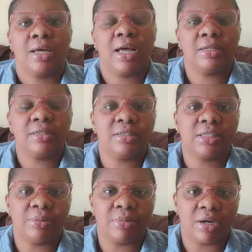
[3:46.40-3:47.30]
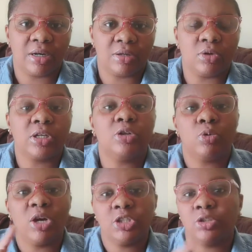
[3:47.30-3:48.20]
And this time around, okay, no,
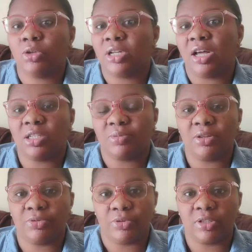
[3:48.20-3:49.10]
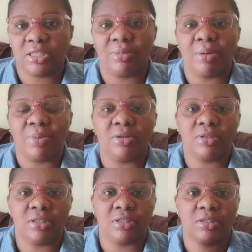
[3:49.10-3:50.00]
when she told her husband the first time about
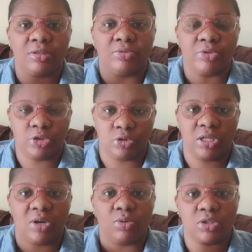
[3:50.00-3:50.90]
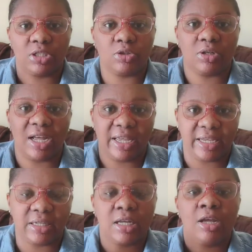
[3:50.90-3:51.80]
this vision that was seen on her
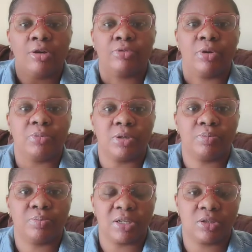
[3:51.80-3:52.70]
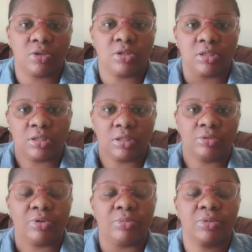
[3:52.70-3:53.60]
head from the pastors and
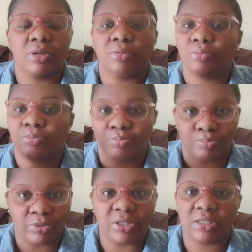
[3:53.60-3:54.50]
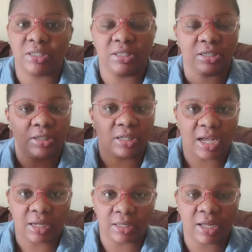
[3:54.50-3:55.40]
from the priest in the
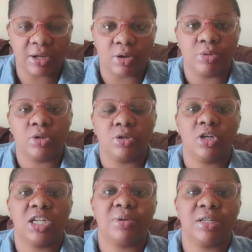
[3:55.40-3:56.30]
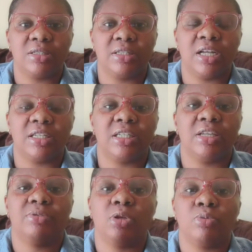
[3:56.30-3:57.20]
Anglican communion, the husband said that
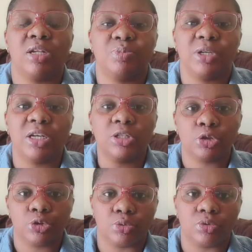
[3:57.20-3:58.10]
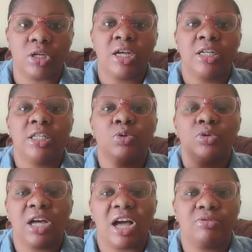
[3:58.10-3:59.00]
if they were speaking the truth, they
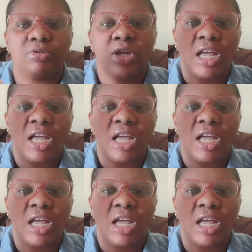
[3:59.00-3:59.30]
would have